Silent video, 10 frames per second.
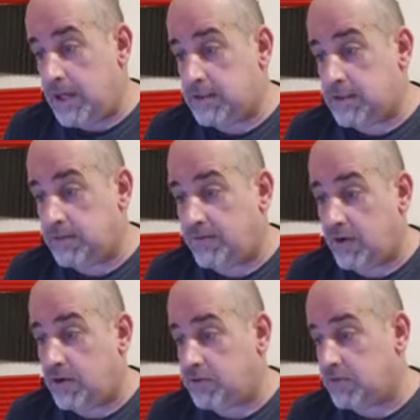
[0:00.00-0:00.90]
pass some
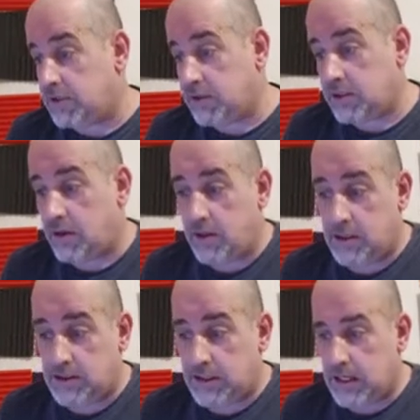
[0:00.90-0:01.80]
advisories on
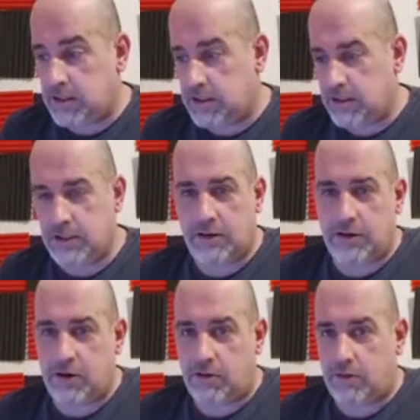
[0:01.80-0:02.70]
tyres. Again, you
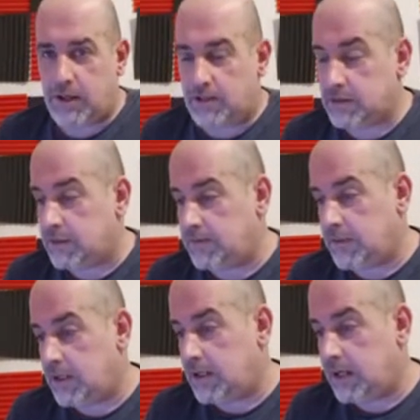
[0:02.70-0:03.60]
don't go on about stuff
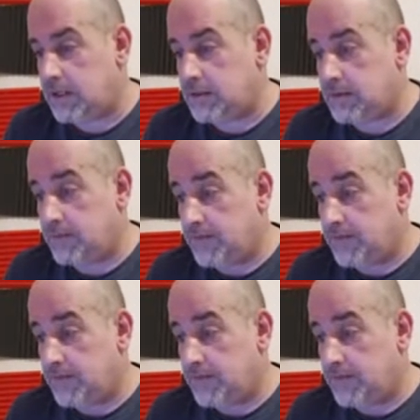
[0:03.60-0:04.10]
like that.